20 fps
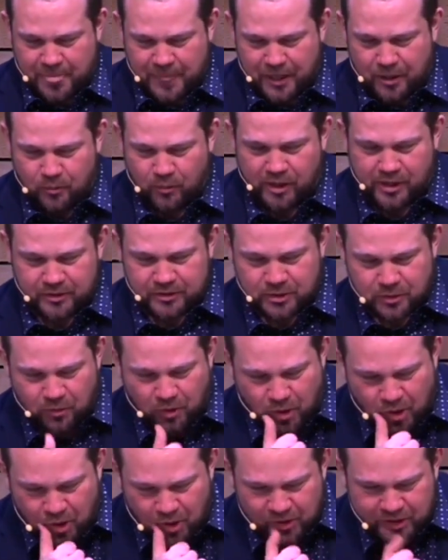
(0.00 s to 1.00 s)
Well, to
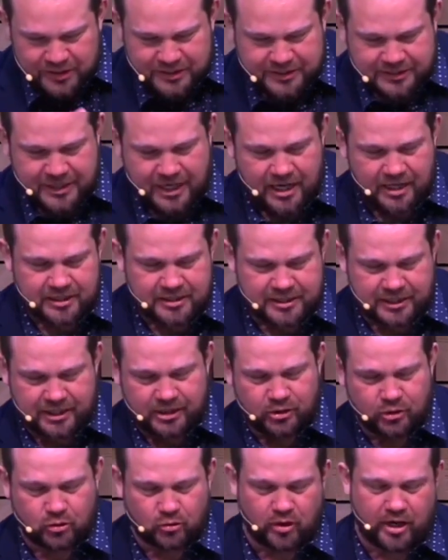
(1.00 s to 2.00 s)
all the saints
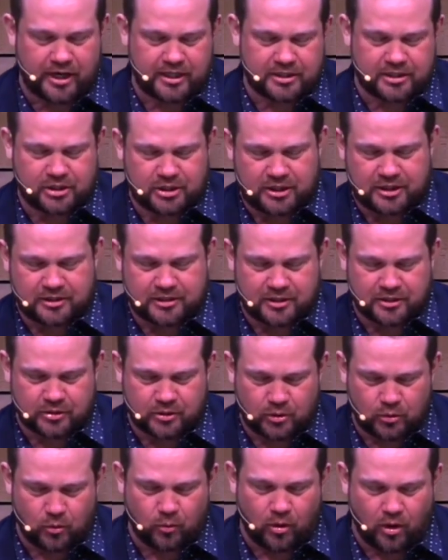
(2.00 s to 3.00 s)
in Christ Jesus
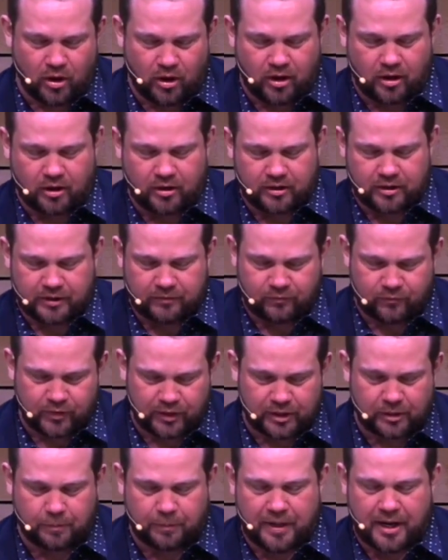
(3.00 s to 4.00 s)
who are at
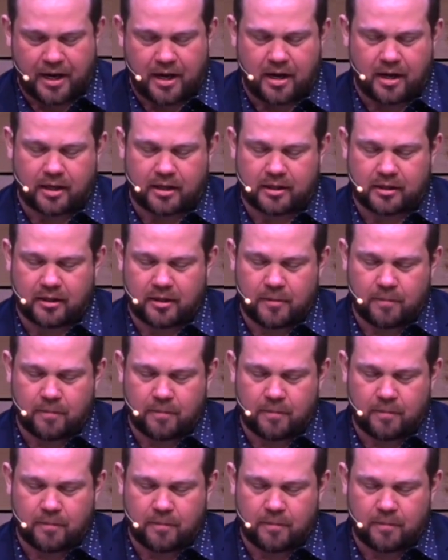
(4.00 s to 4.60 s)
Philippi